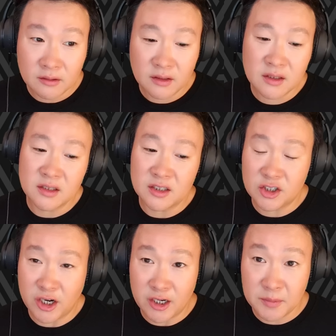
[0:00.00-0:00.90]
Now this is
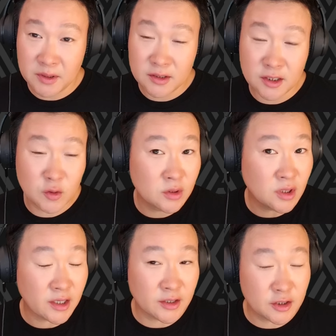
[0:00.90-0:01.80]
shady because this was
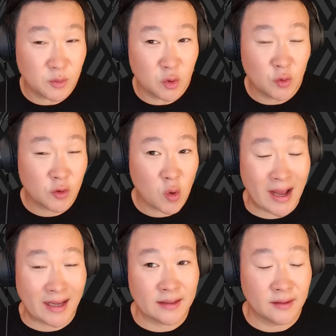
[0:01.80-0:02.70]
like a smooth,
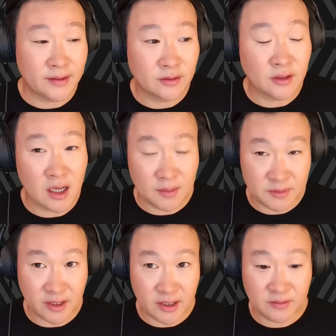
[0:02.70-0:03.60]
quiet little
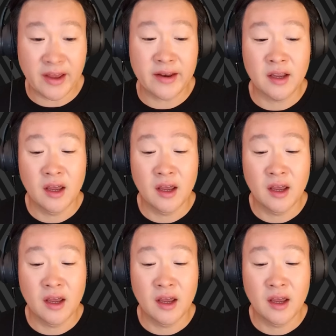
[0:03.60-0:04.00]
update that